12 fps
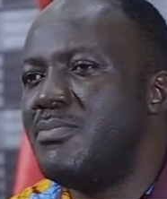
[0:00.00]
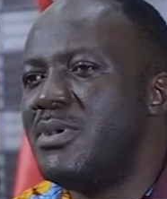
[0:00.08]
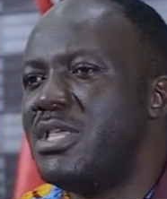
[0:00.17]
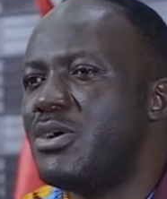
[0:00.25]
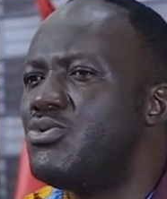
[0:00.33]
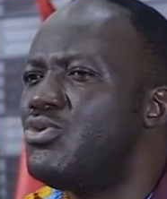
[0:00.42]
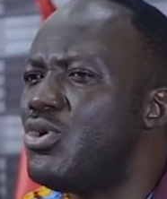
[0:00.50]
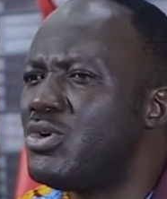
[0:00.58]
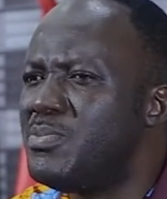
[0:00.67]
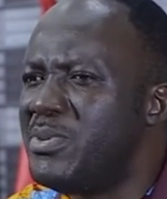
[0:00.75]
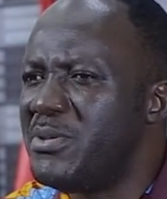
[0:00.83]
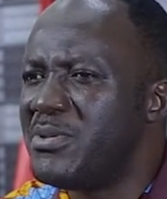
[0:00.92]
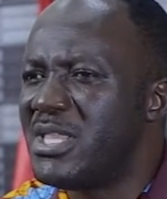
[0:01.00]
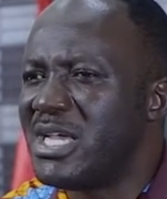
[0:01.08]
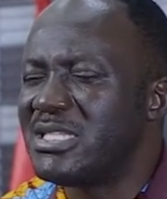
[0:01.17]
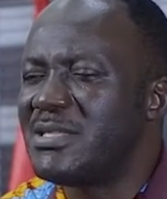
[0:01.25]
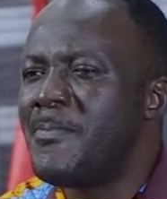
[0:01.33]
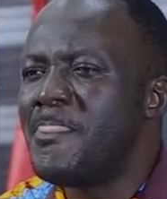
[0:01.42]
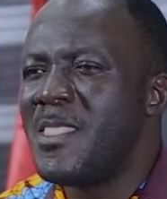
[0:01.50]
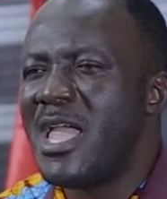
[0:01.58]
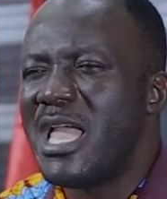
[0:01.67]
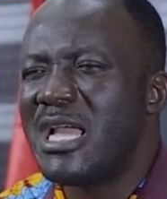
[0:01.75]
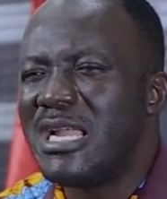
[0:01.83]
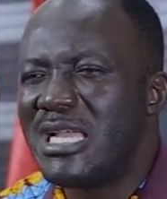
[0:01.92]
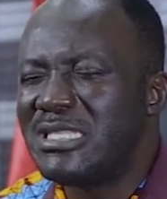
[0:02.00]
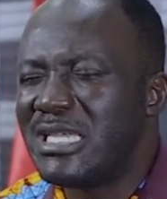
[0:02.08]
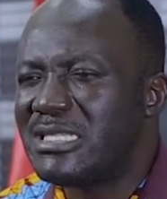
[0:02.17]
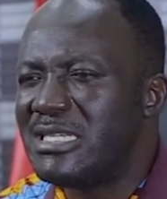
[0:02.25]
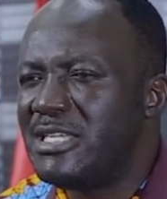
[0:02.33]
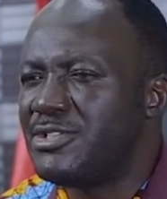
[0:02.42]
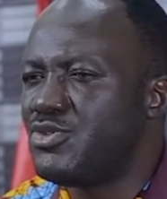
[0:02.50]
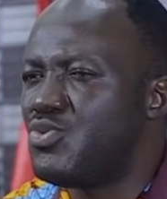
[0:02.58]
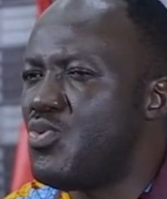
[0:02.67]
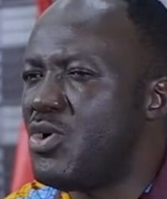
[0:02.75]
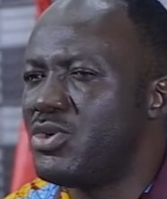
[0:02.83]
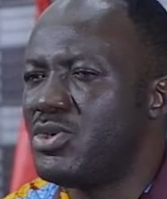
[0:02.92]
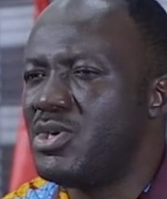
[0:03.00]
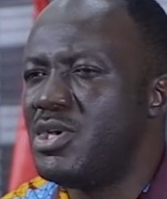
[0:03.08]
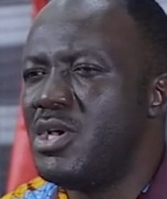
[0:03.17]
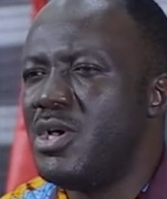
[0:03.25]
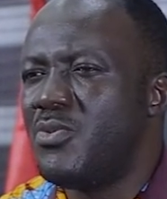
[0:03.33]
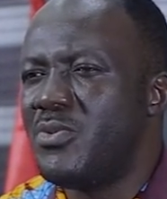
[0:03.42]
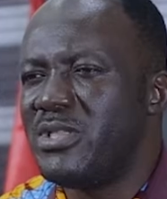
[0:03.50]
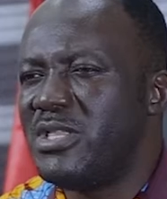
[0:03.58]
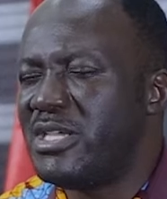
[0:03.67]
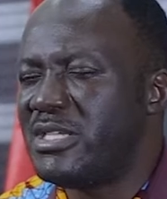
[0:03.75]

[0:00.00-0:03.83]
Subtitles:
May the good Lord be with us and grant us grace to walk with